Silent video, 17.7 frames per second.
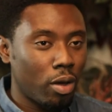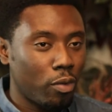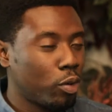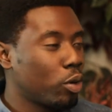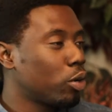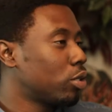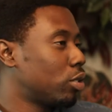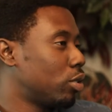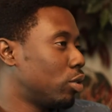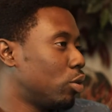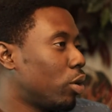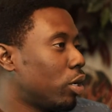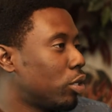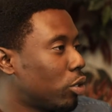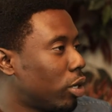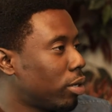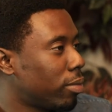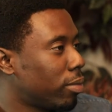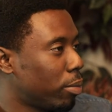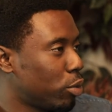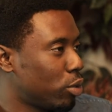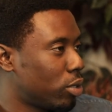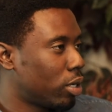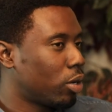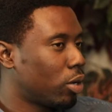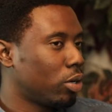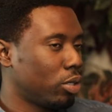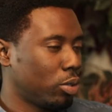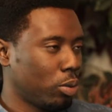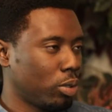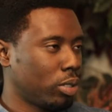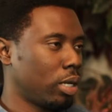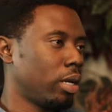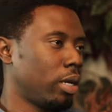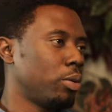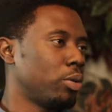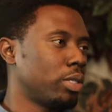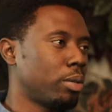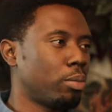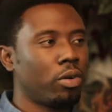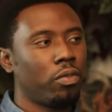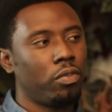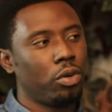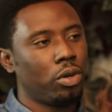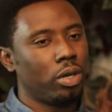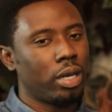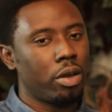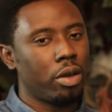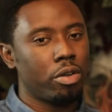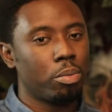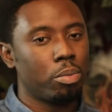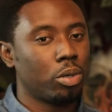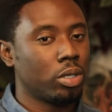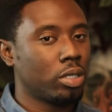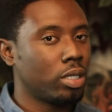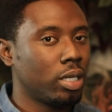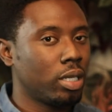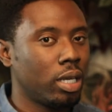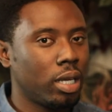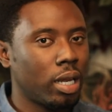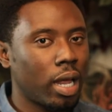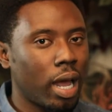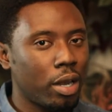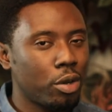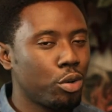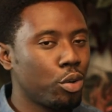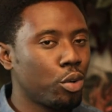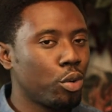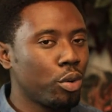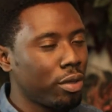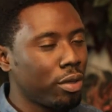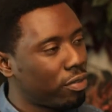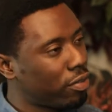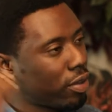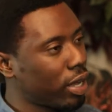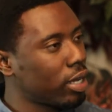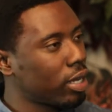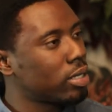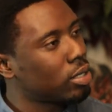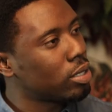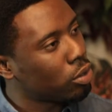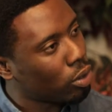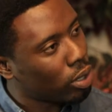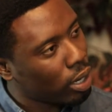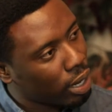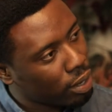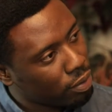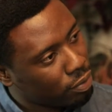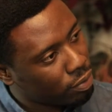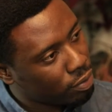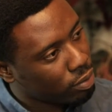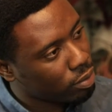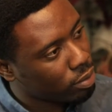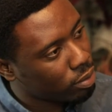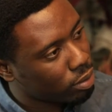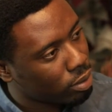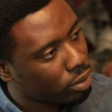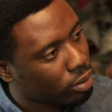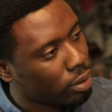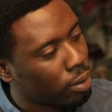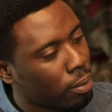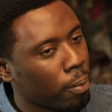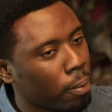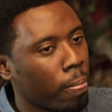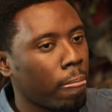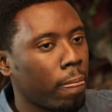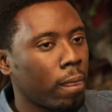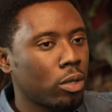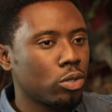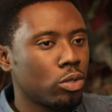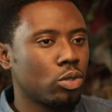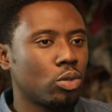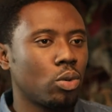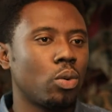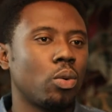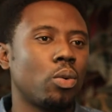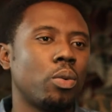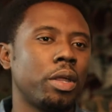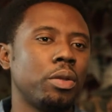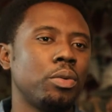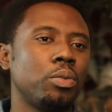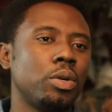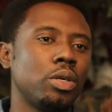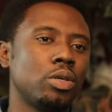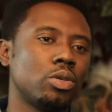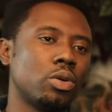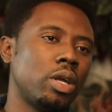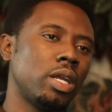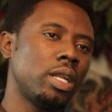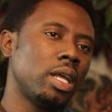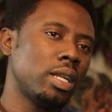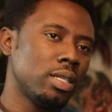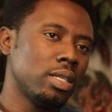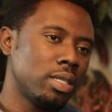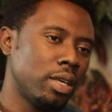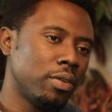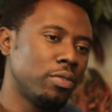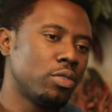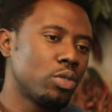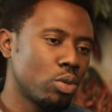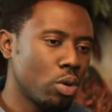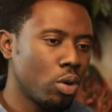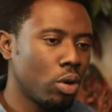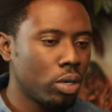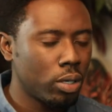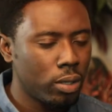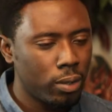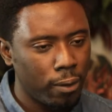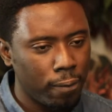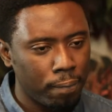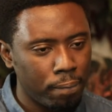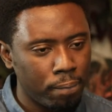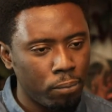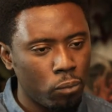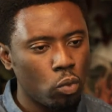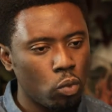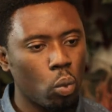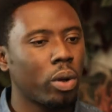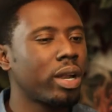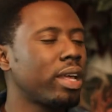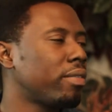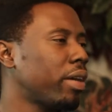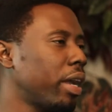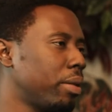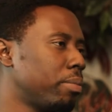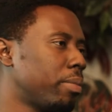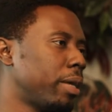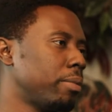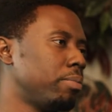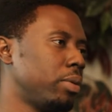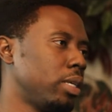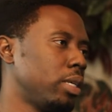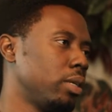Of course, you enjoyed my music because it was it was above the ordinary, but it had no effect in your life. So when we surrender this gift to God, whatever it might